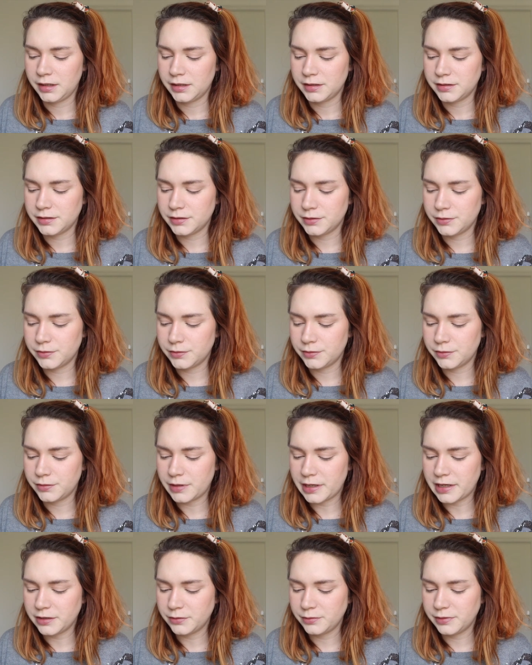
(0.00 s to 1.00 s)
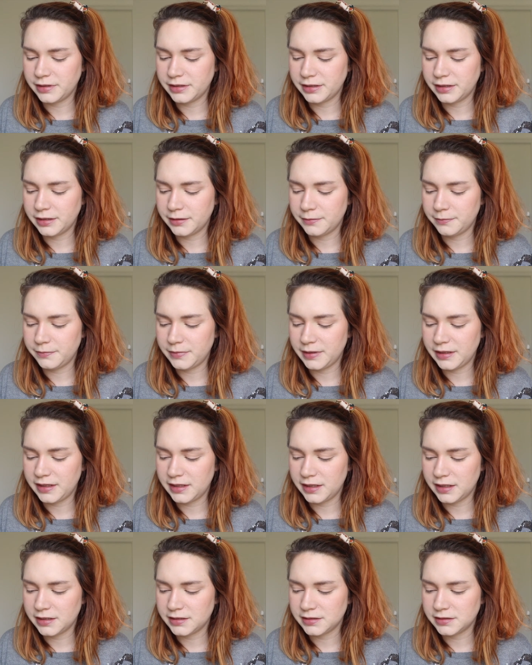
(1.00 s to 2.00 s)
So I will
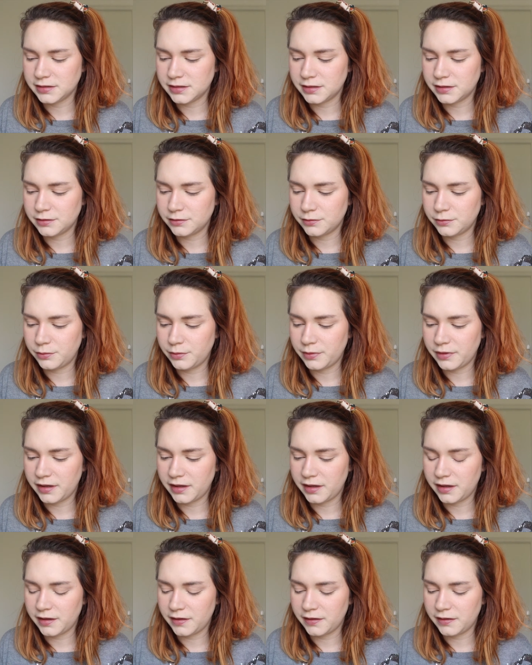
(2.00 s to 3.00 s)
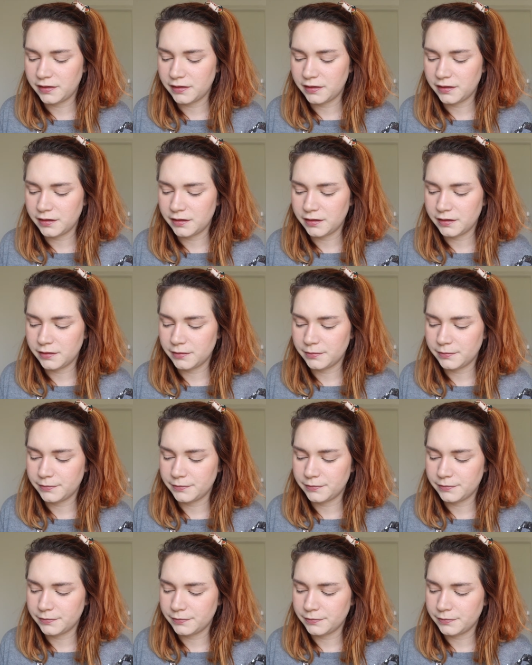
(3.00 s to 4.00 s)
begin with
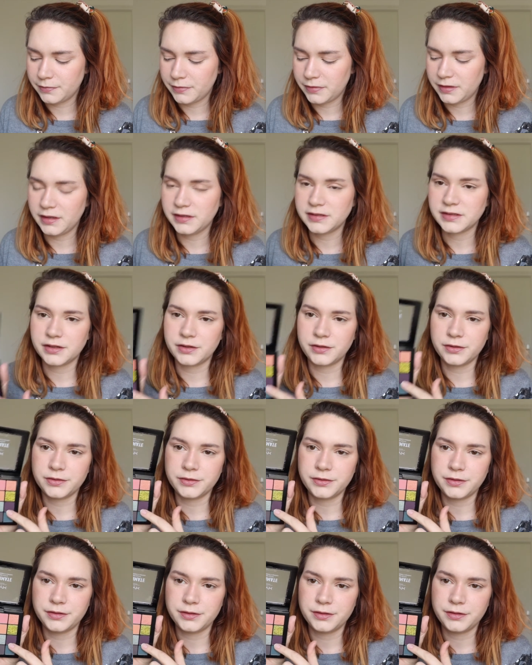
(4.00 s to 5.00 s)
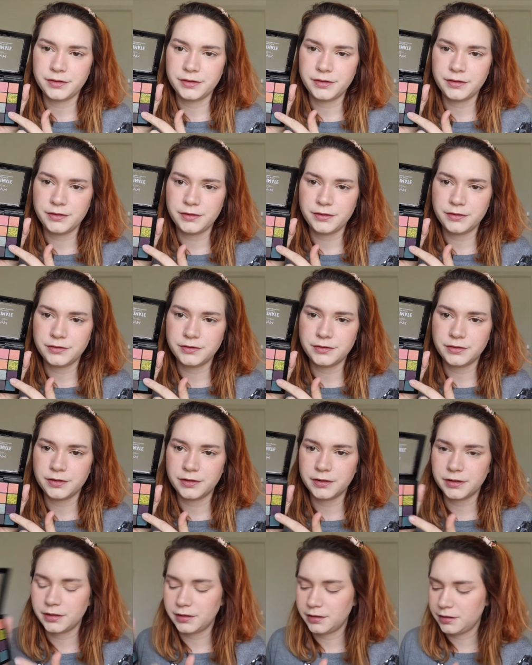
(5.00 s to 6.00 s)
this color, the
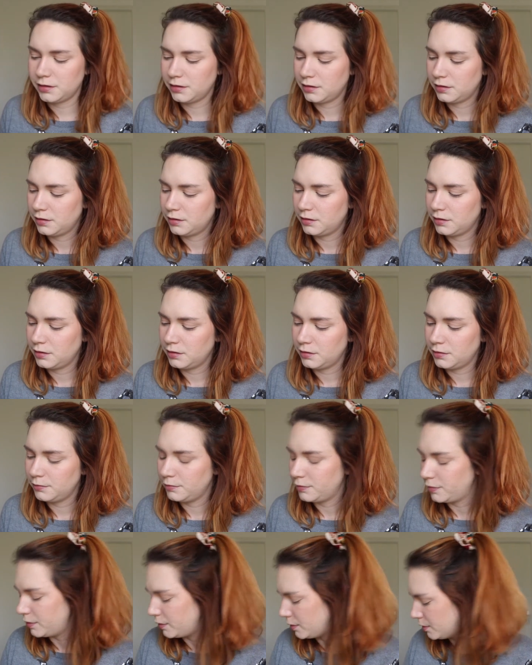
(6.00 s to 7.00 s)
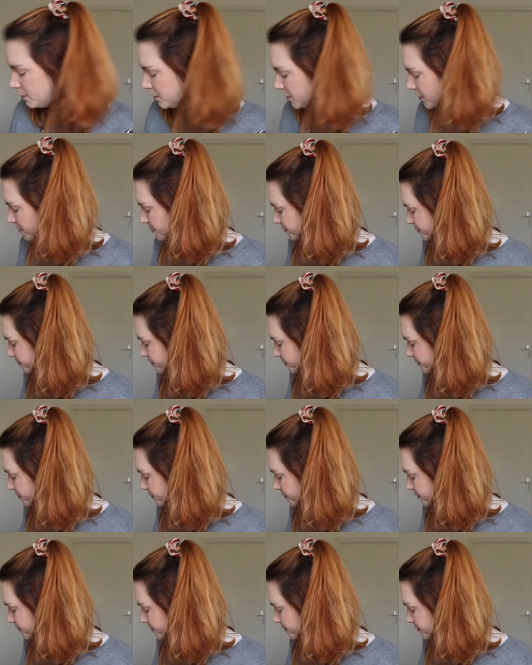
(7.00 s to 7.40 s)
dark plum,